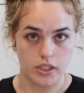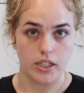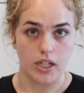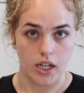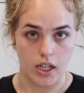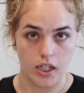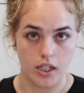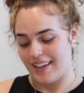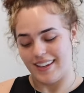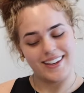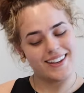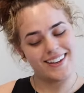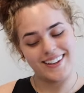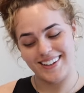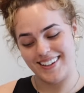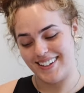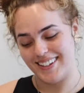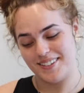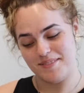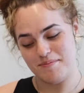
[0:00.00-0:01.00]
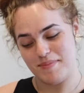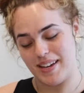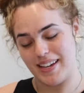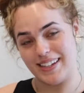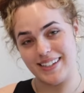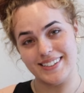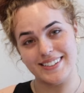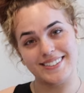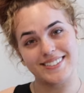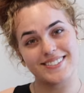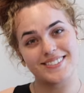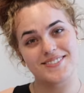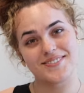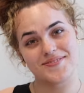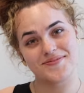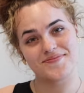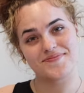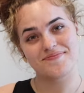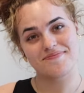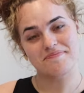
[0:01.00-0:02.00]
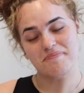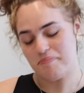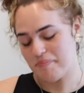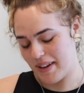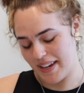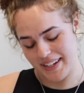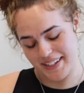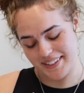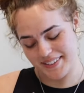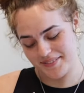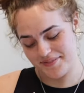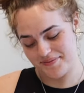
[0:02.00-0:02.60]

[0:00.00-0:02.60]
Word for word: done man, man.